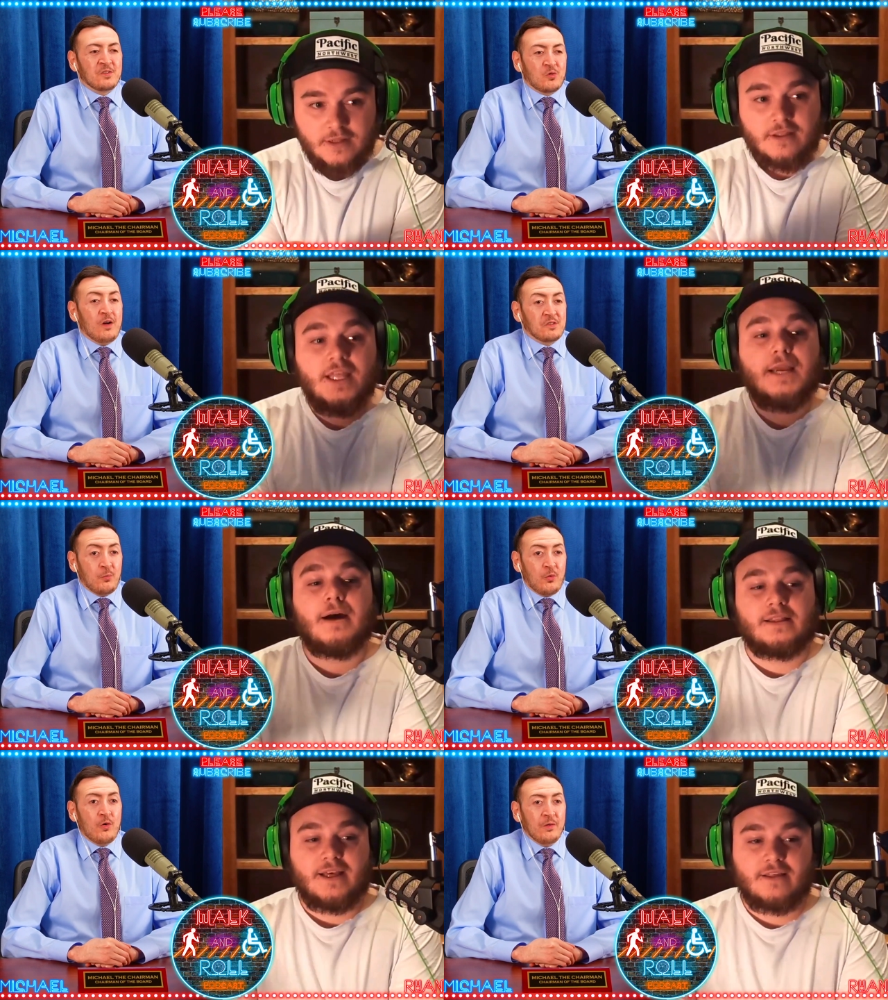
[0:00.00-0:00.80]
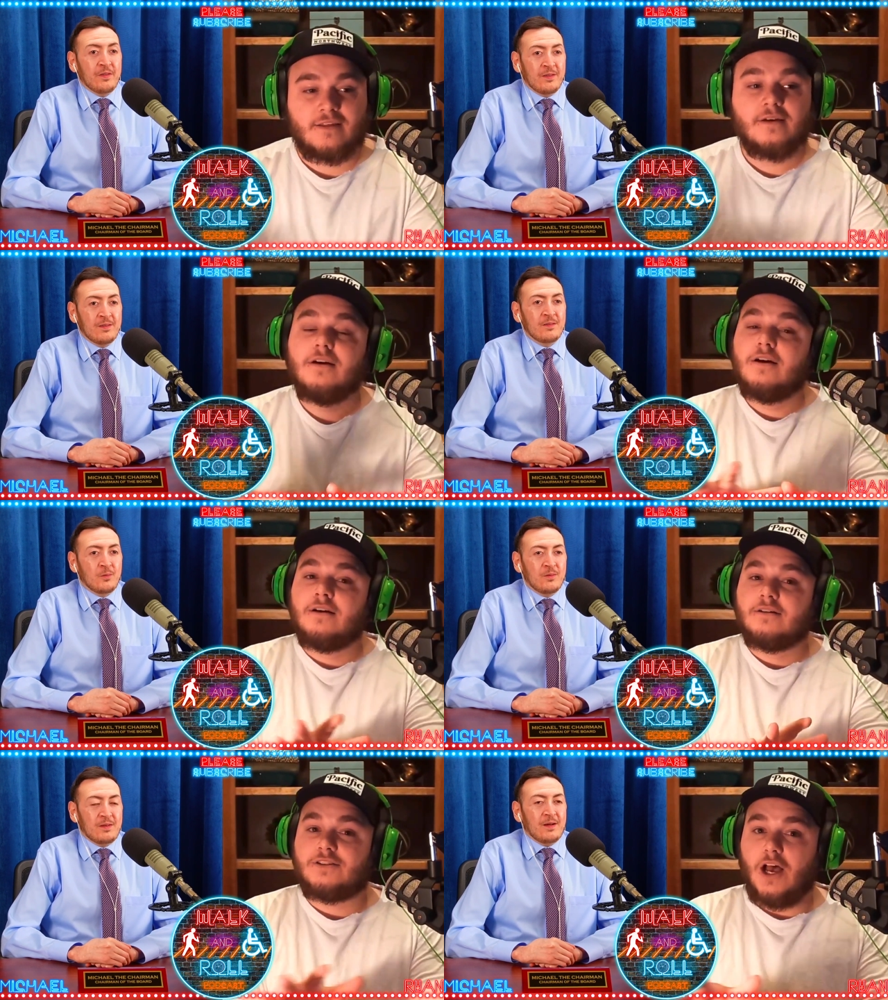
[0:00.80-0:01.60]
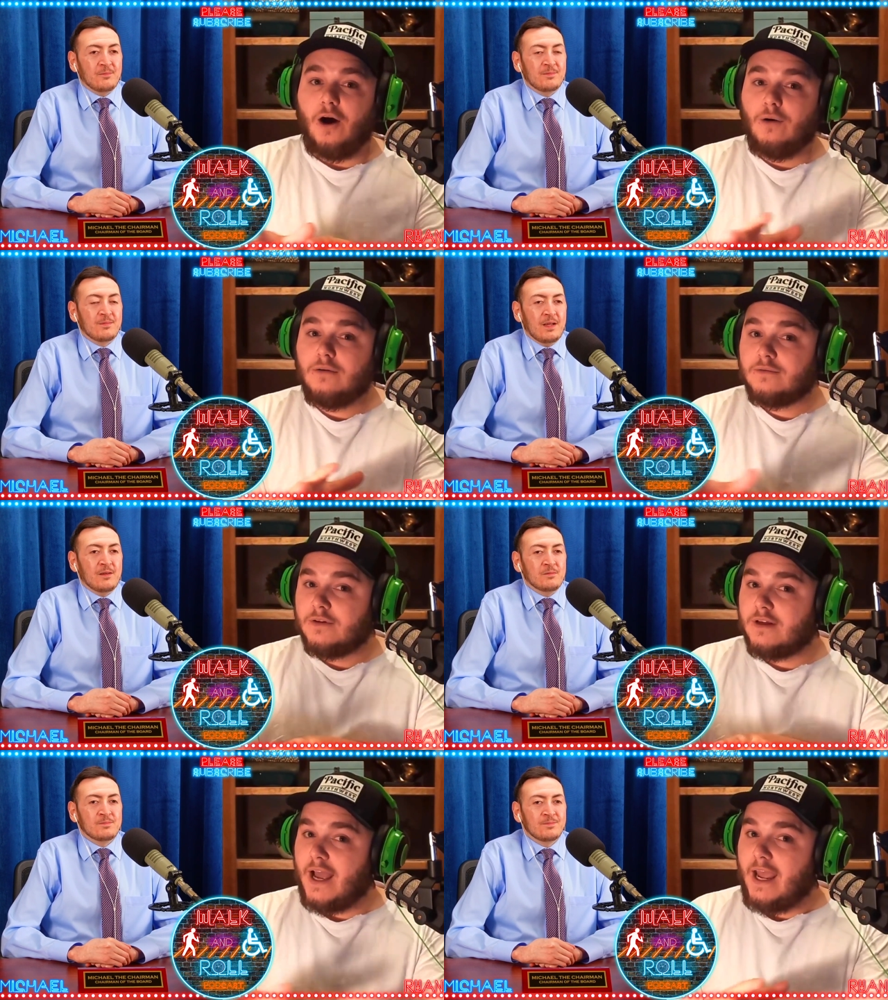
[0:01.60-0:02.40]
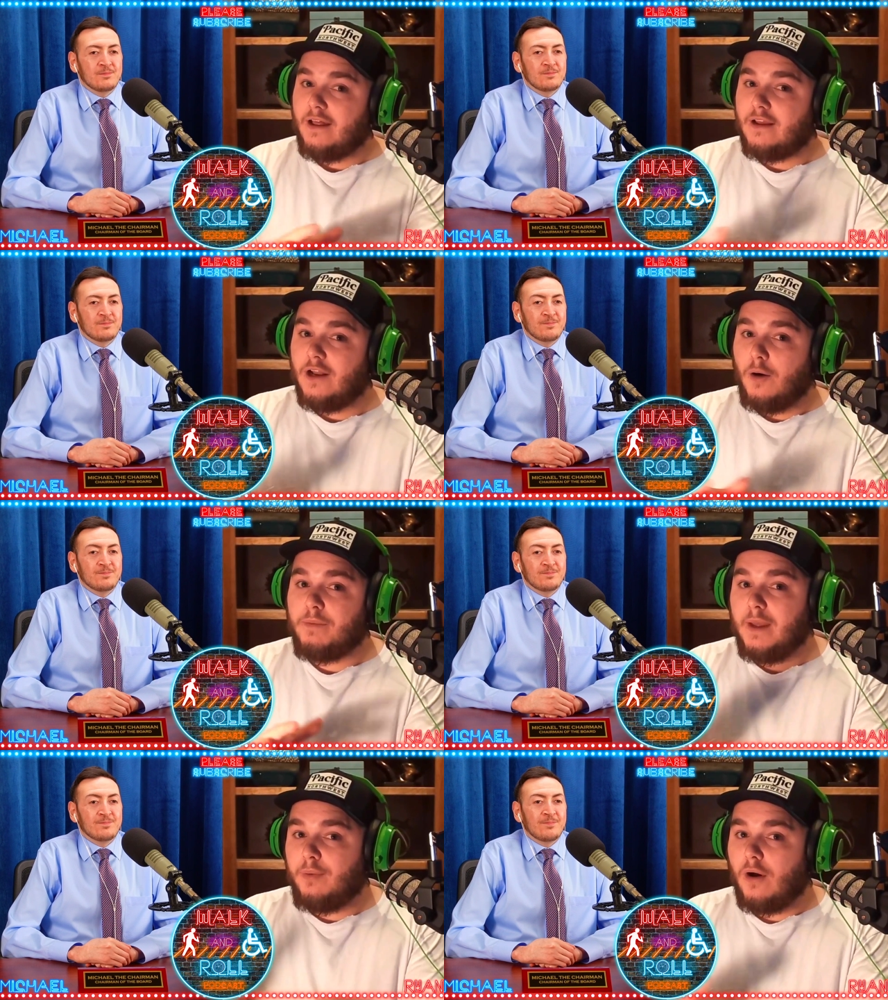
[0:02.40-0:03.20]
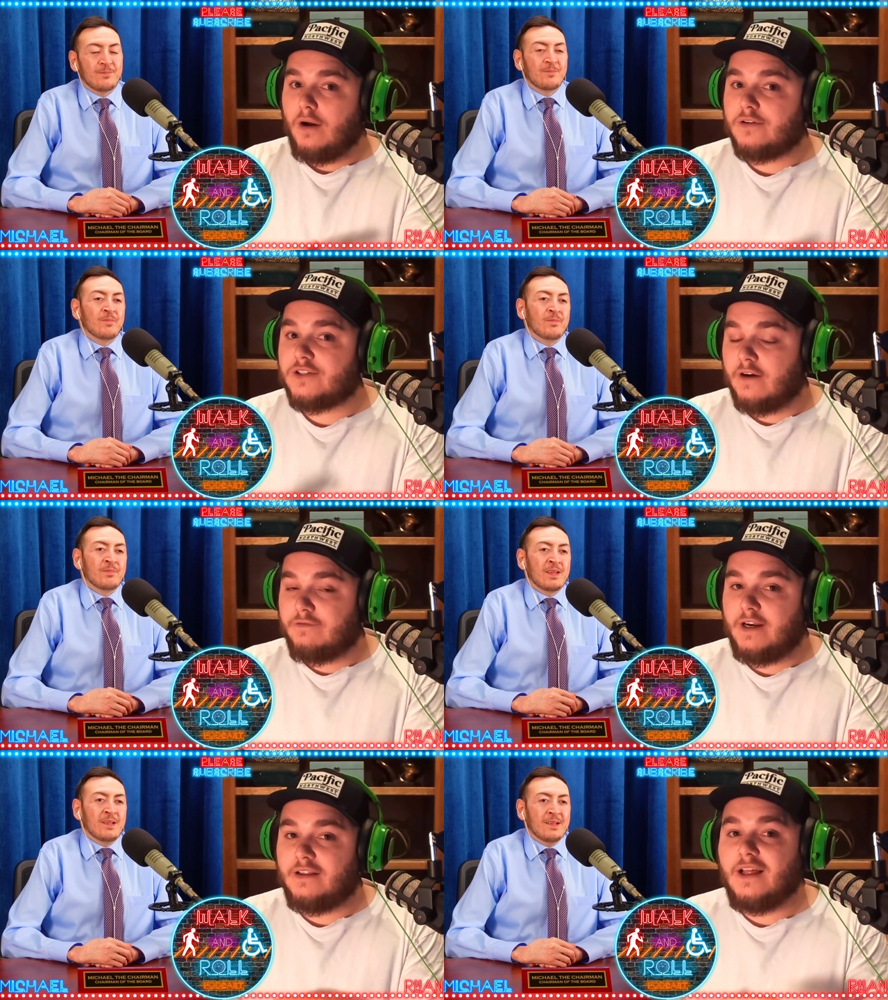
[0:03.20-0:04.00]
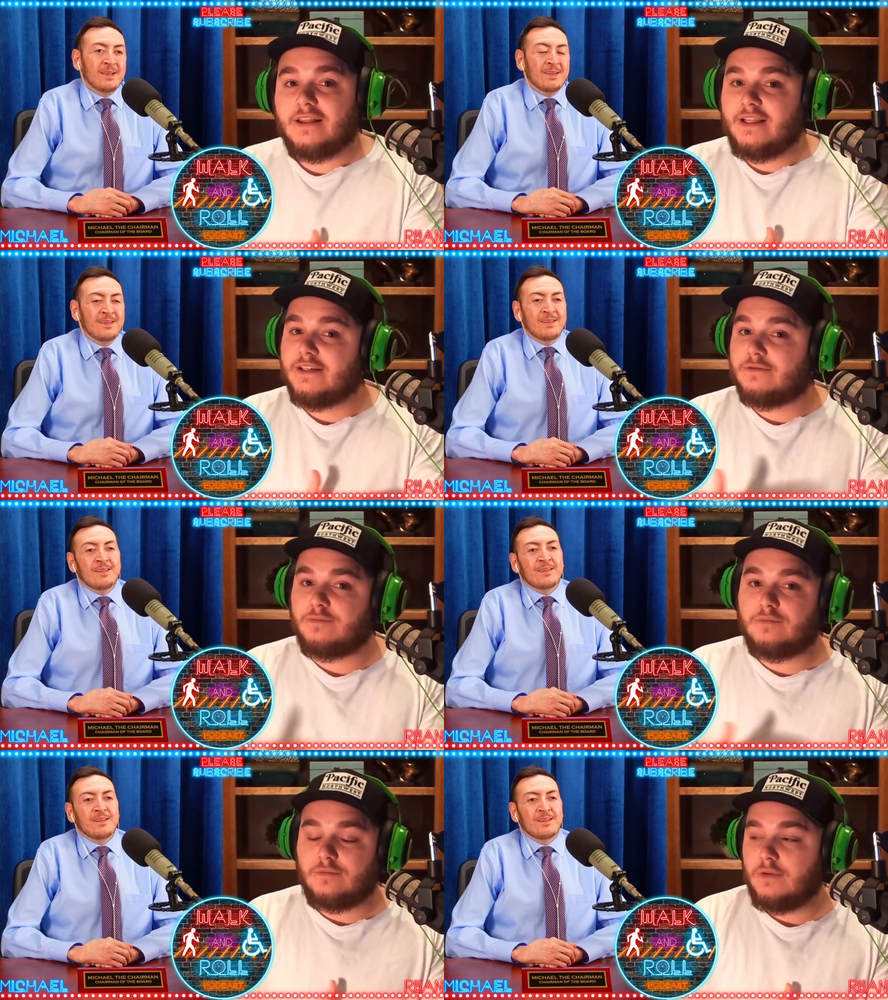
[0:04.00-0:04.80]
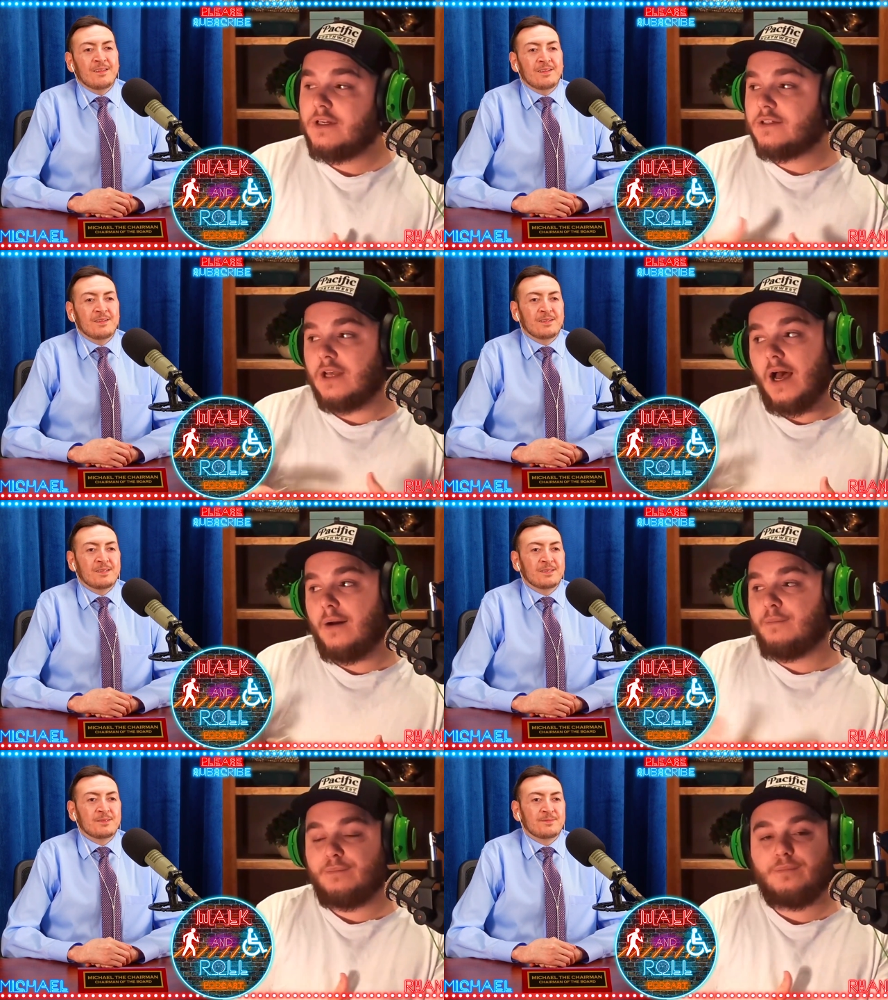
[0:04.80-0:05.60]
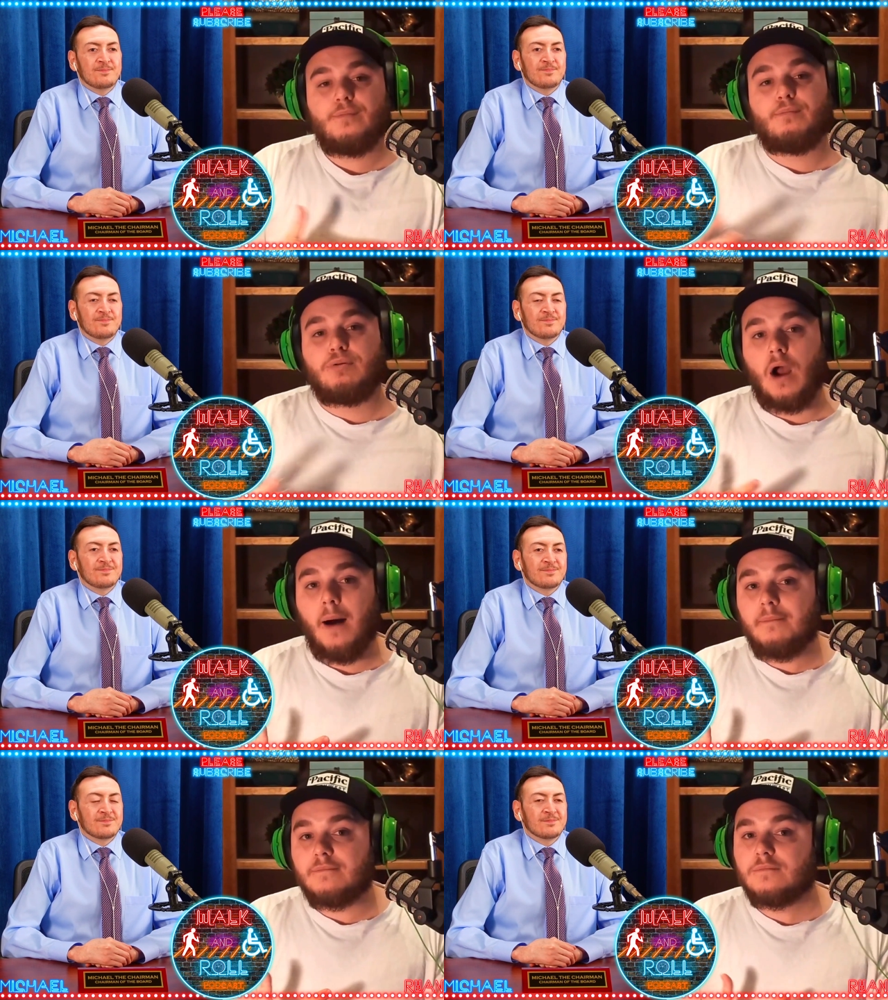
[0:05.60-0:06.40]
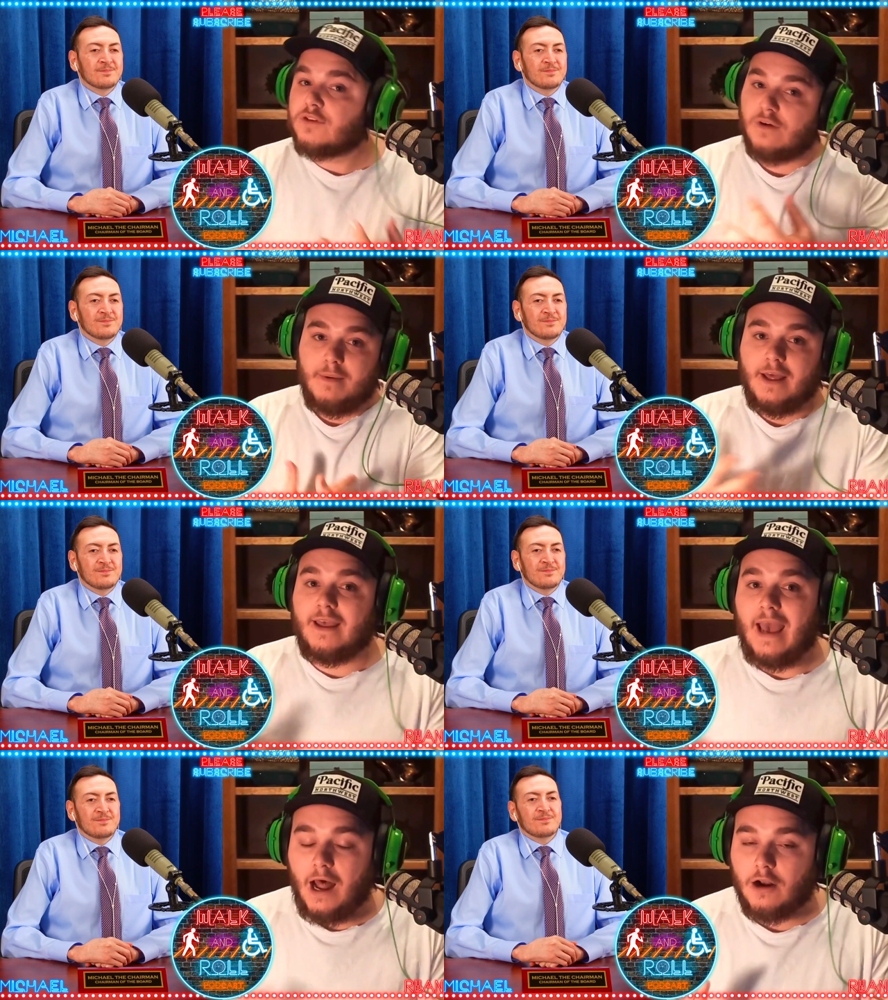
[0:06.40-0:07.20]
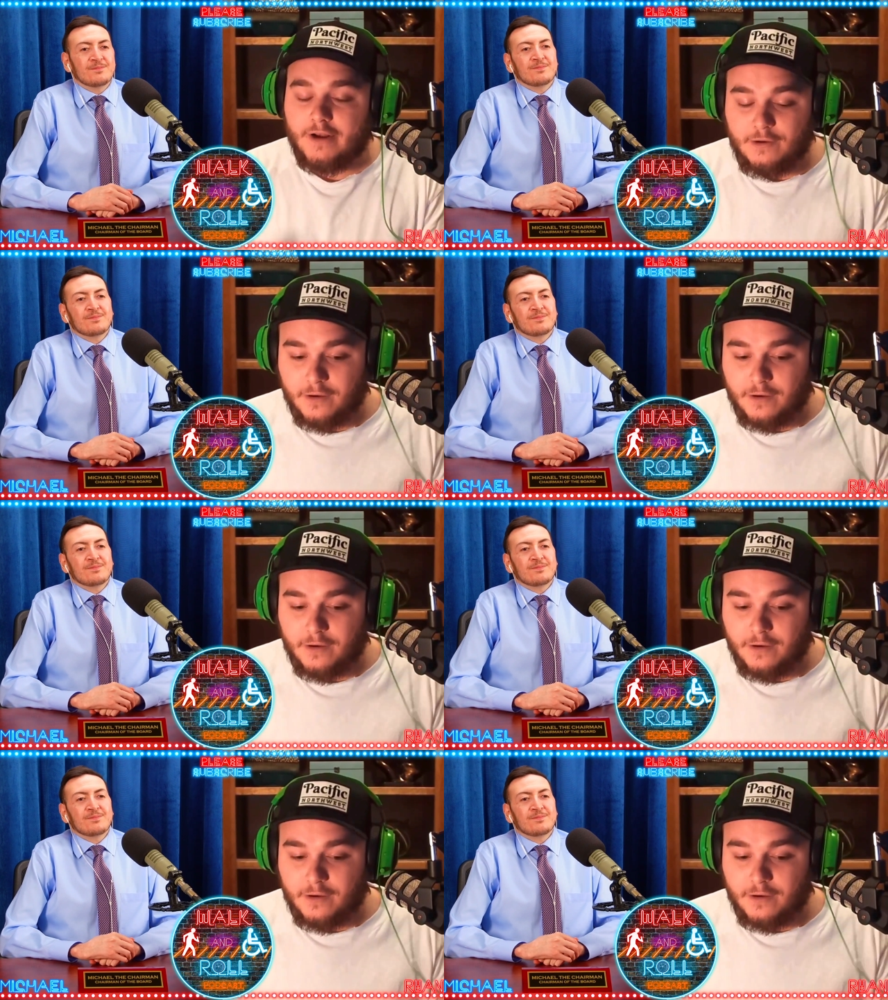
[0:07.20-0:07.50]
Speaker 1: across Think the about world. This.
Speaker 2: Yeah. So, yeah. And, you know, people are suffering like these, these um, problems from encountering